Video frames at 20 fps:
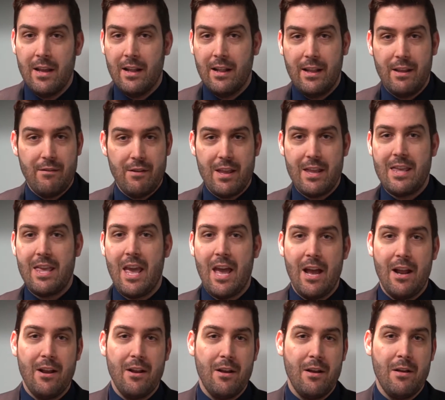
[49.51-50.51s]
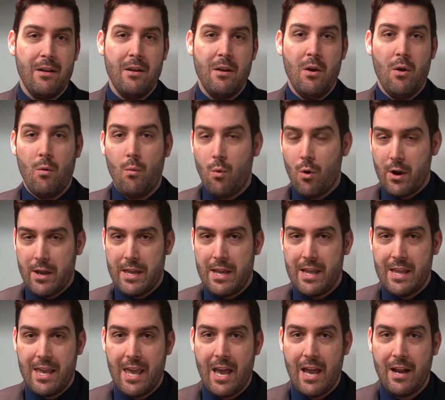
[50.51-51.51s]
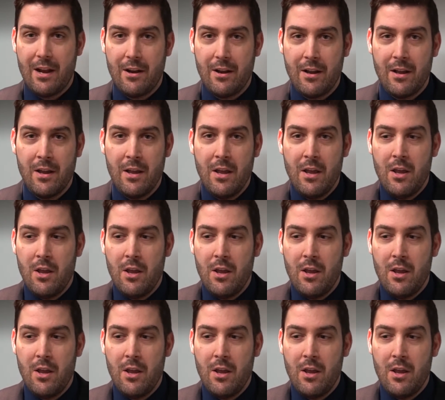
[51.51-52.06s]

living in Canada, working in Canada,